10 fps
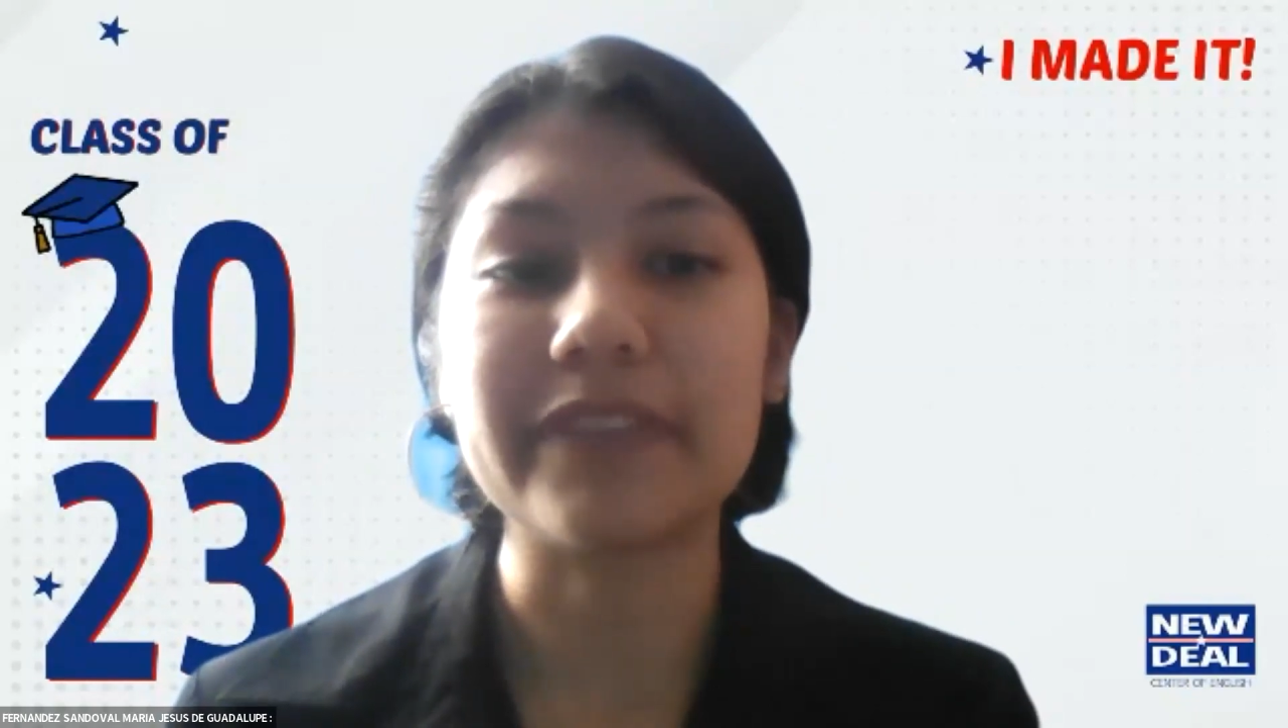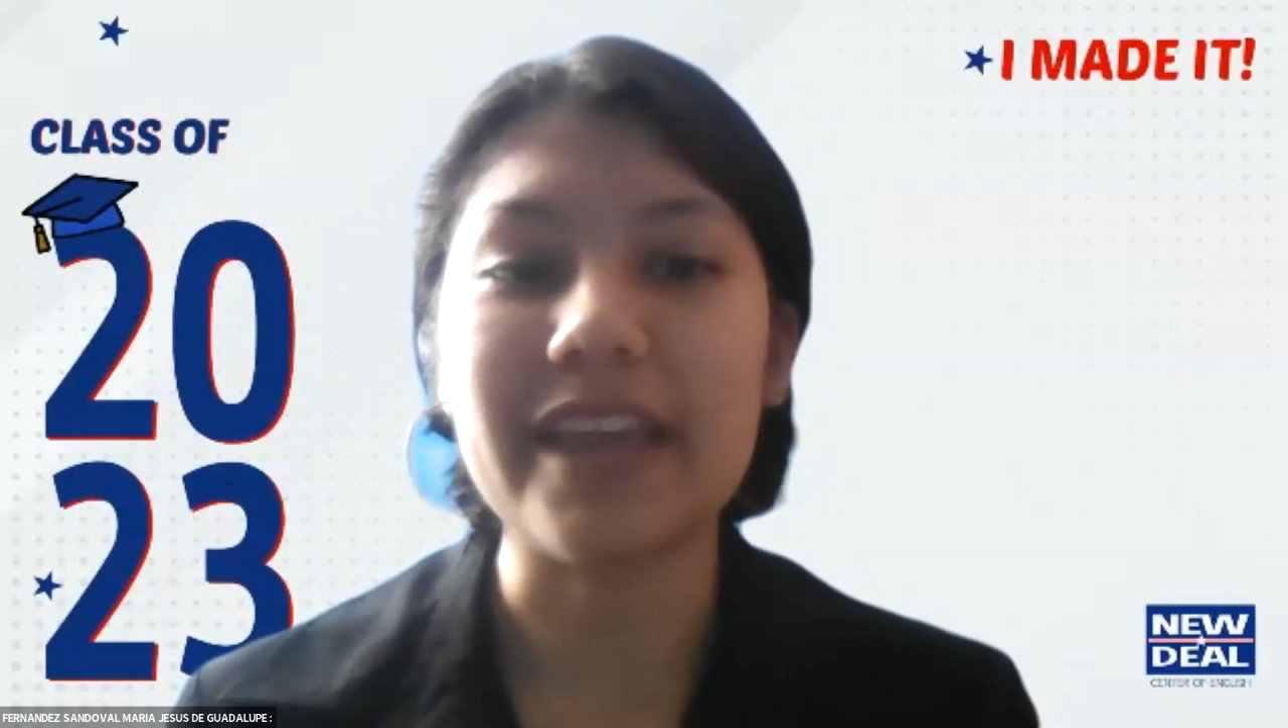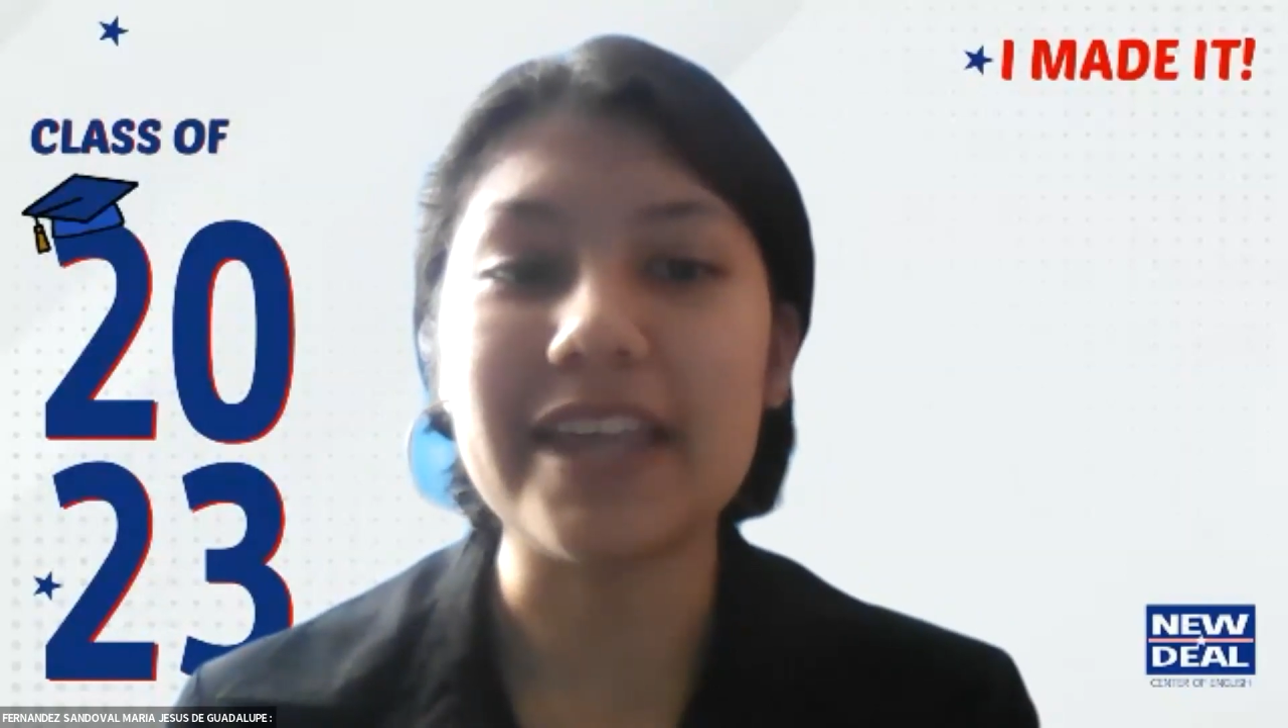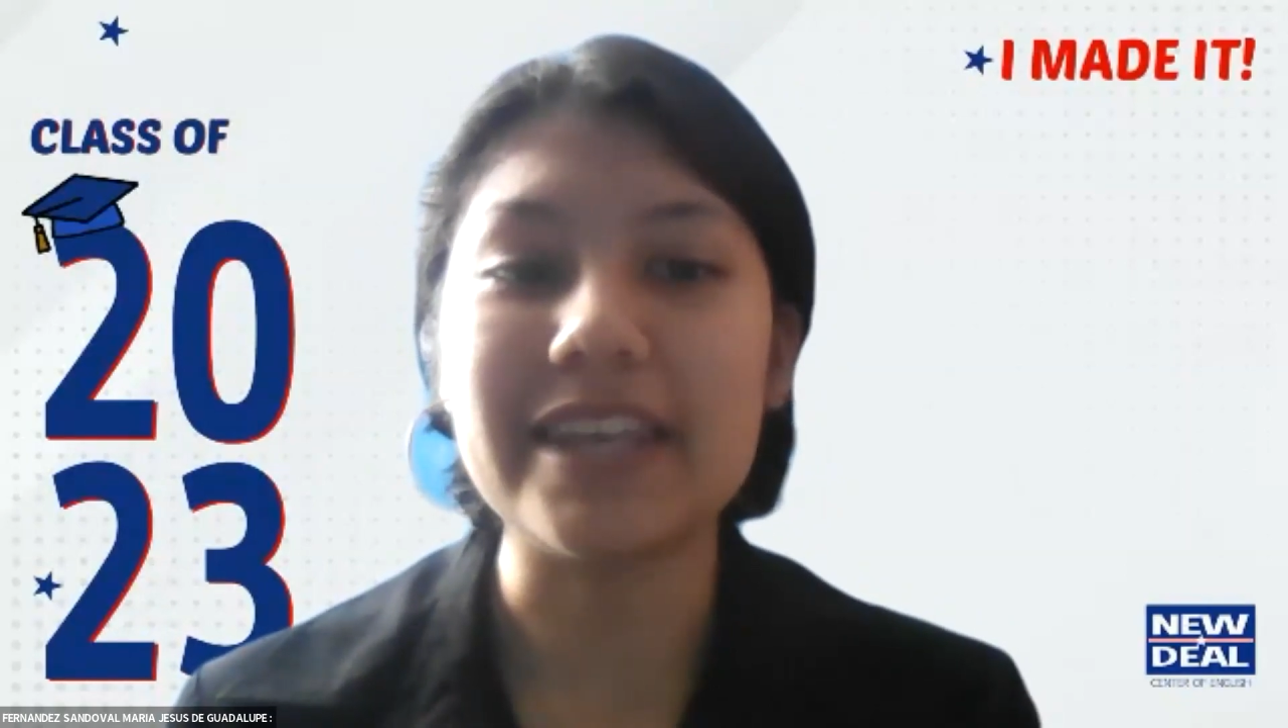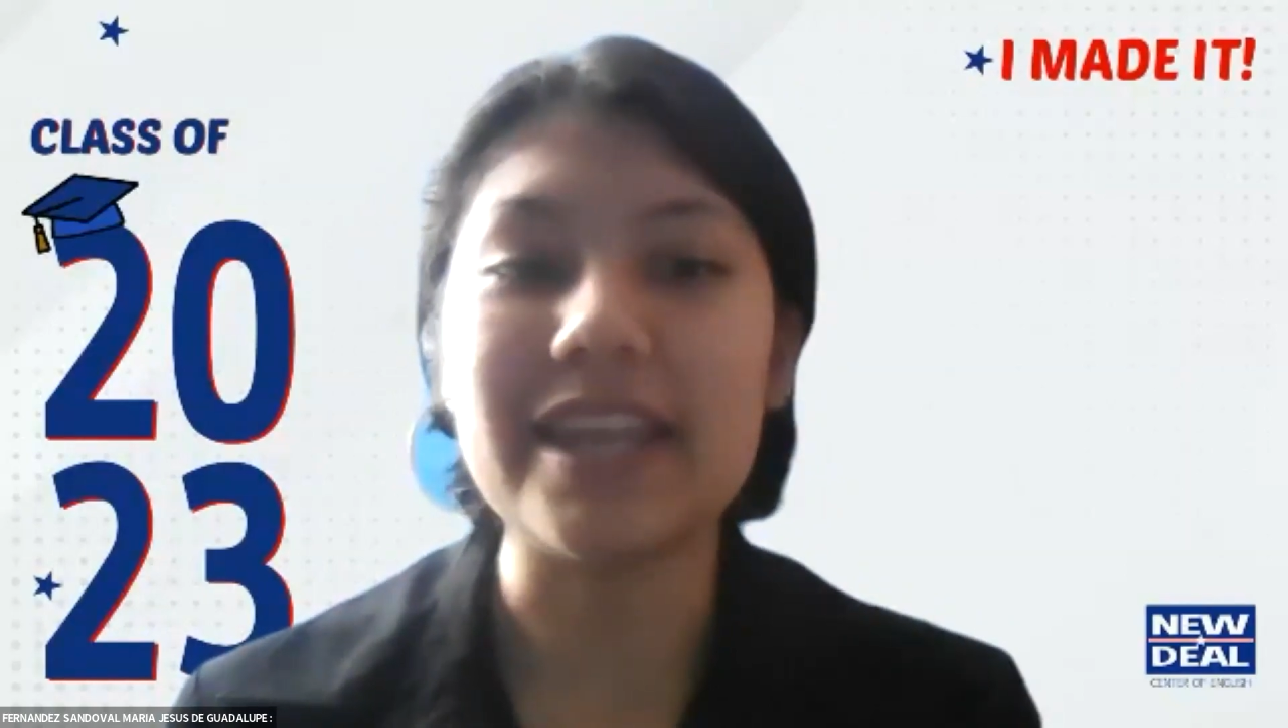
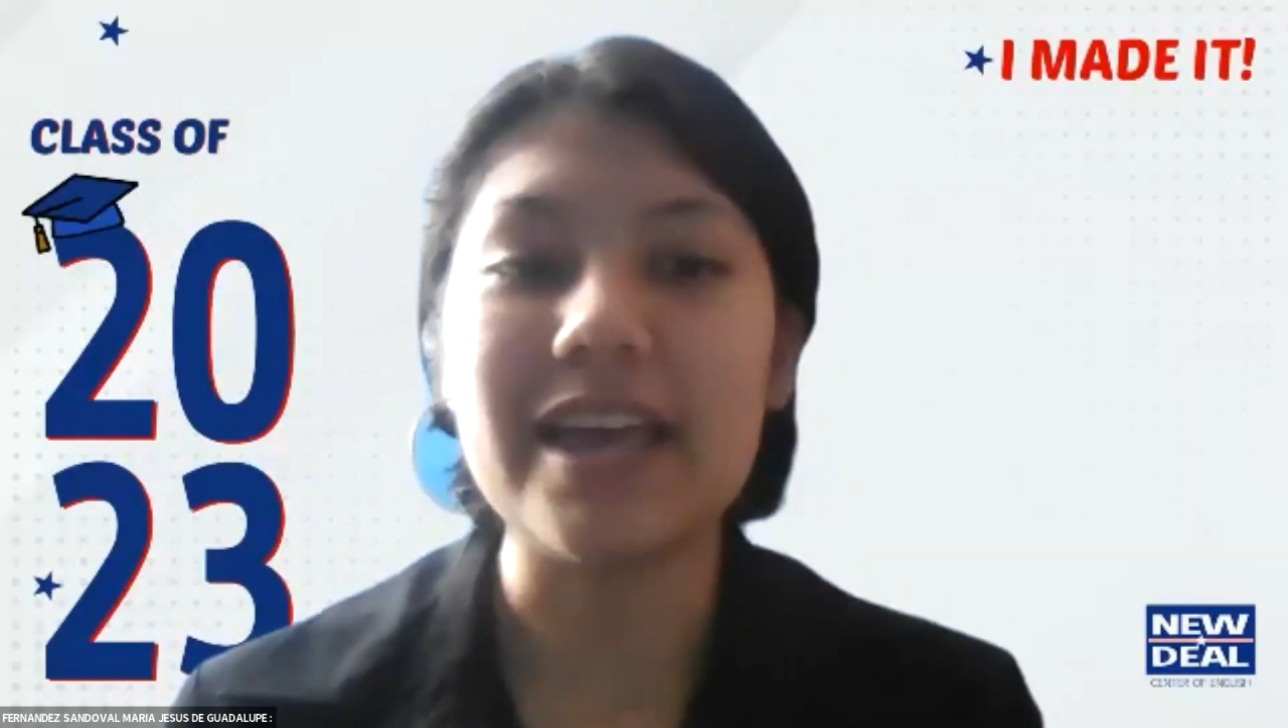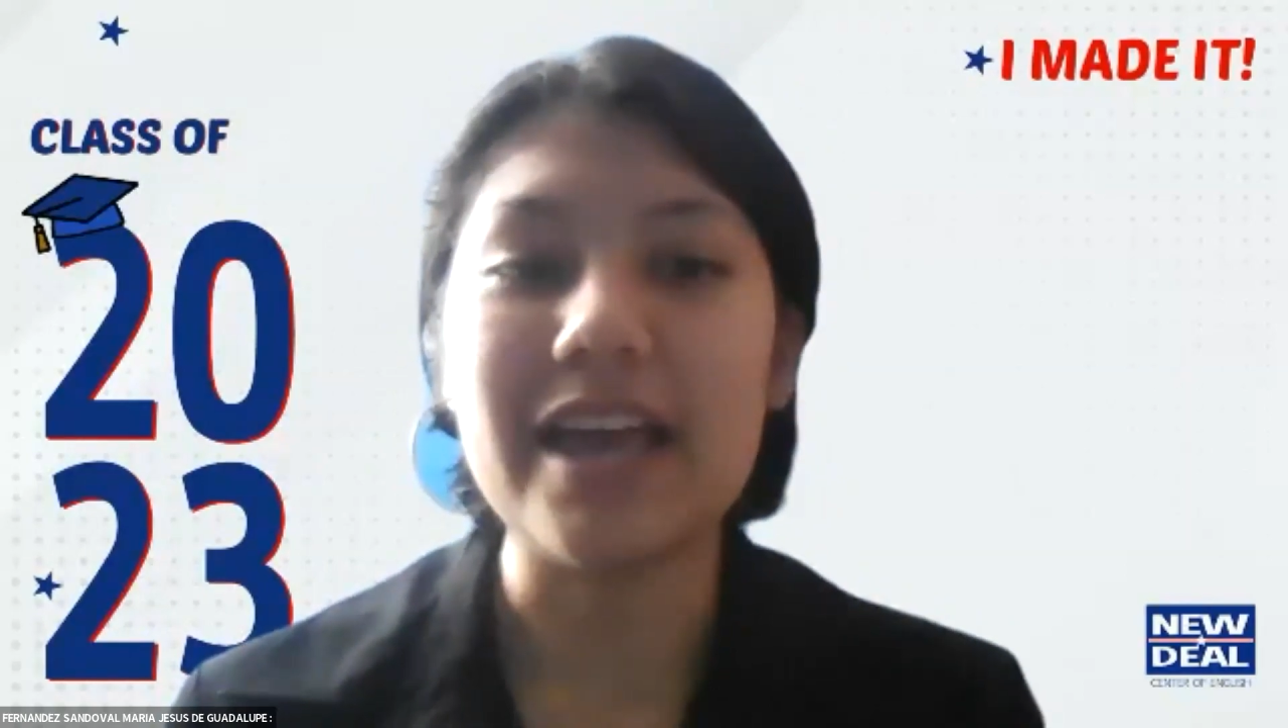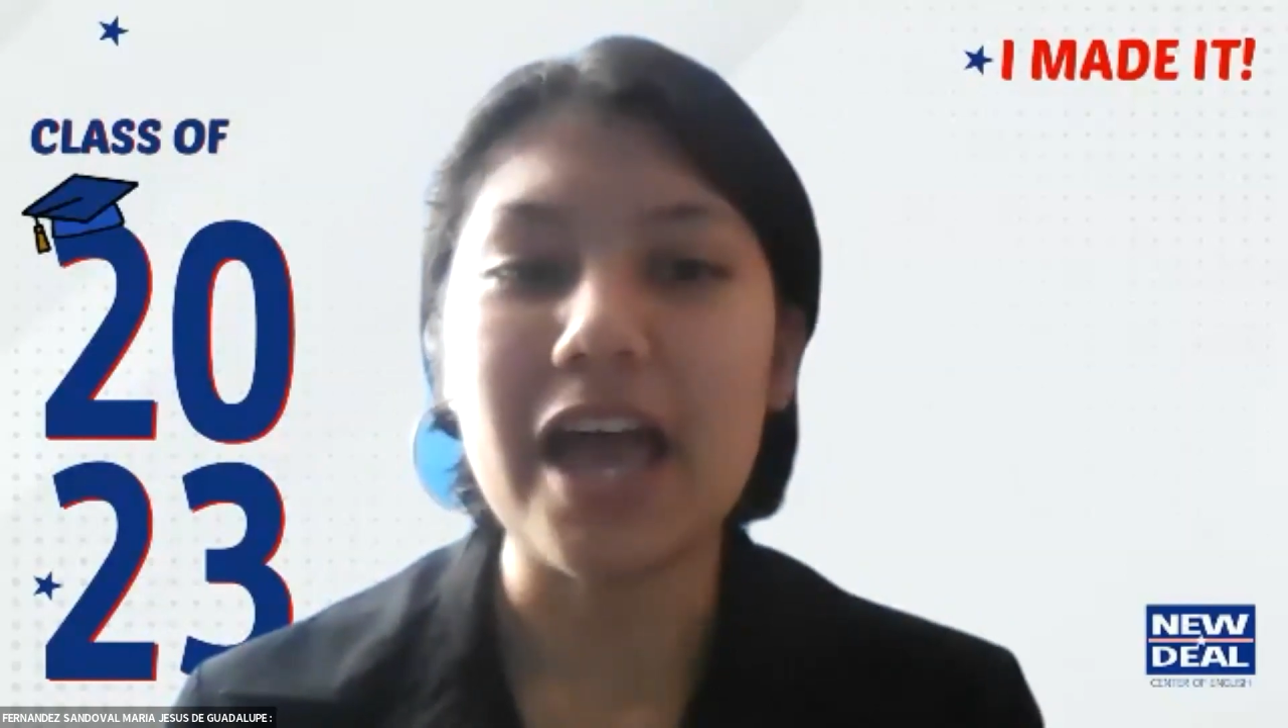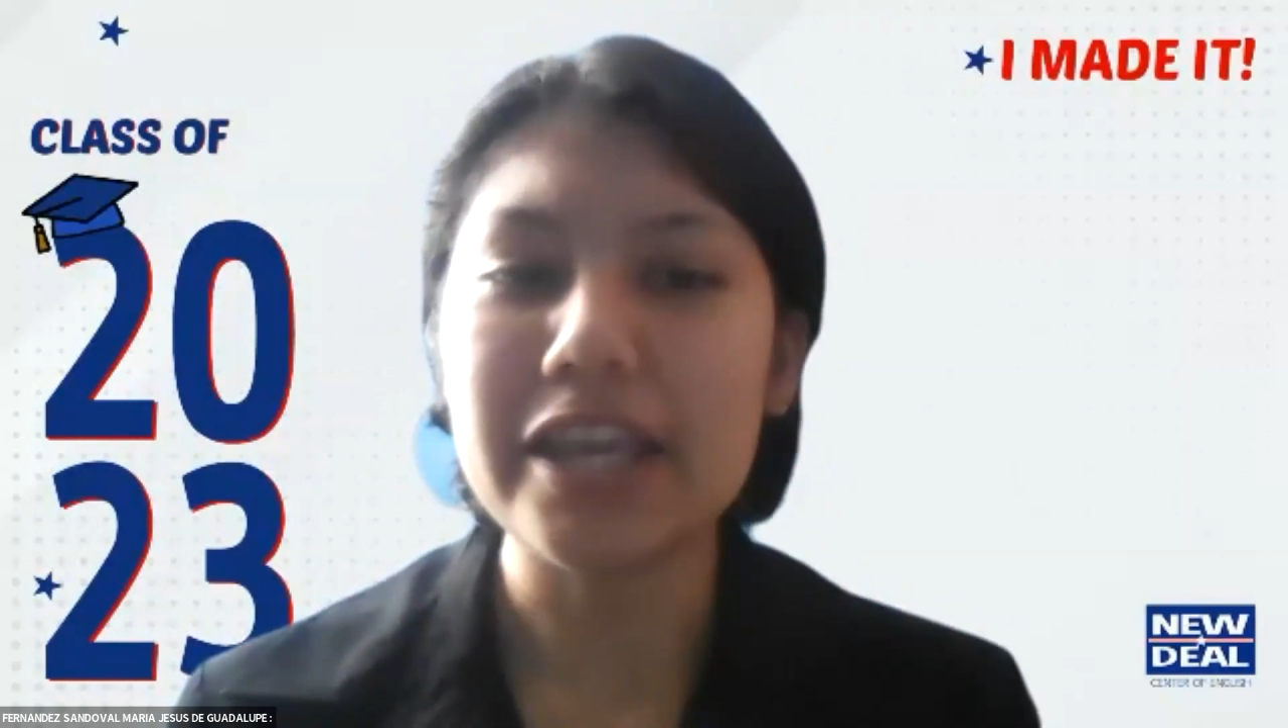And I